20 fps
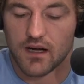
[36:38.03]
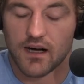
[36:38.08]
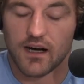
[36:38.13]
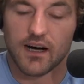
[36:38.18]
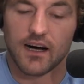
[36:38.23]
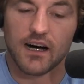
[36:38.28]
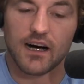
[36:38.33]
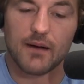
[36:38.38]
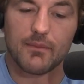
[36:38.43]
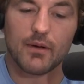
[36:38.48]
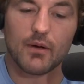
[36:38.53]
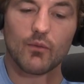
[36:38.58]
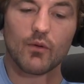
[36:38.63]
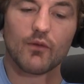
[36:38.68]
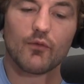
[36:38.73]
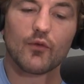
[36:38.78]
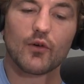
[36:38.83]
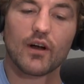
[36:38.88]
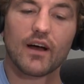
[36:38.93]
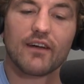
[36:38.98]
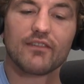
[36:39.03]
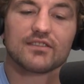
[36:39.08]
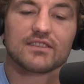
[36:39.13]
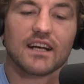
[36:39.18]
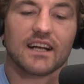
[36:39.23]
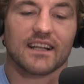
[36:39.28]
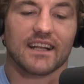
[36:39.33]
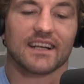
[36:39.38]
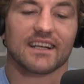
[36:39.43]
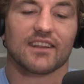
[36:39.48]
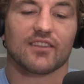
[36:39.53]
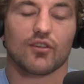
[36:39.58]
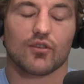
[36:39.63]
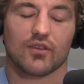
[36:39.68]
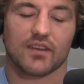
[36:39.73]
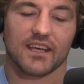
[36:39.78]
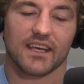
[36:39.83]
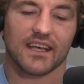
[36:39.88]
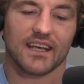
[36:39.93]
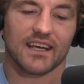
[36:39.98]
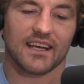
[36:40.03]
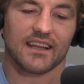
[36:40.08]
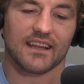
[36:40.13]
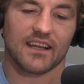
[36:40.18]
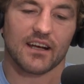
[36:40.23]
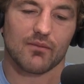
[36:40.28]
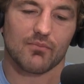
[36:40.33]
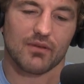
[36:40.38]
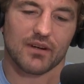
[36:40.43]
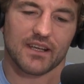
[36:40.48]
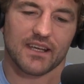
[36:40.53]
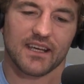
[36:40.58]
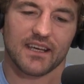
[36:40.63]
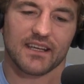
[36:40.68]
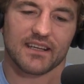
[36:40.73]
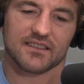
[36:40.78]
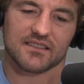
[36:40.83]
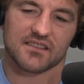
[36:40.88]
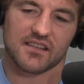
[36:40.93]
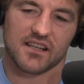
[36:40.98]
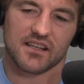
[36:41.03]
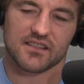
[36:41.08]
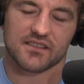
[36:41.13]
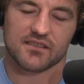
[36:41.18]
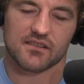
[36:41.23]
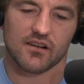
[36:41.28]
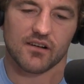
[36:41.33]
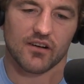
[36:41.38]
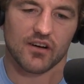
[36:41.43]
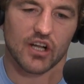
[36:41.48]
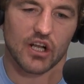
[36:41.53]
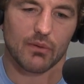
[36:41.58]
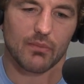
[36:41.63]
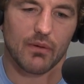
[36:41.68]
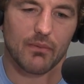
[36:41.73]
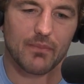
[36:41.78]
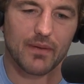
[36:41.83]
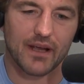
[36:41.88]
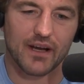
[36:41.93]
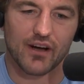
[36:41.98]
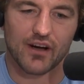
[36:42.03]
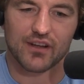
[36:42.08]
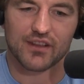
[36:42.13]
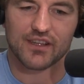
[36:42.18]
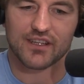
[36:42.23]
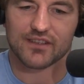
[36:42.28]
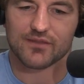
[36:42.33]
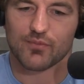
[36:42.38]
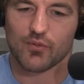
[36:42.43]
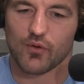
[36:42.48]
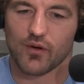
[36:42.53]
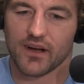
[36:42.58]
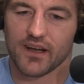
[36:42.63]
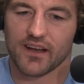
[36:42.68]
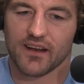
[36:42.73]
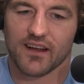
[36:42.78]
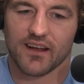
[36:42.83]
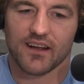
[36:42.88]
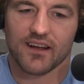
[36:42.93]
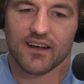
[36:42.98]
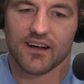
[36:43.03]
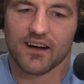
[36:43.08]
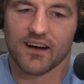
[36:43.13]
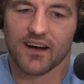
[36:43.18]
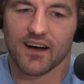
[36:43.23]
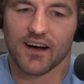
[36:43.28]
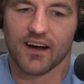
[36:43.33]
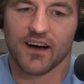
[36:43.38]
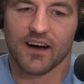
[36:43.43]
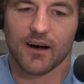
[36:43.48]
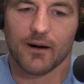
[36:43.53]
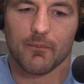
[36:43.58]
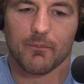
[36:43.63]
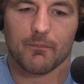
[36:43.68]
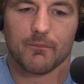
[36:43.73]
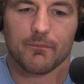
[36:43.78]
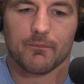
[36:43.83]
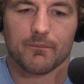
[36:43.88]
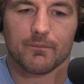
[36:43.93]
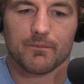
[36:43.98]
Uh, I mean, one for Obviously, I'd like to throw Keegan in there, but Keegan is a little bit bigger at this point. Um,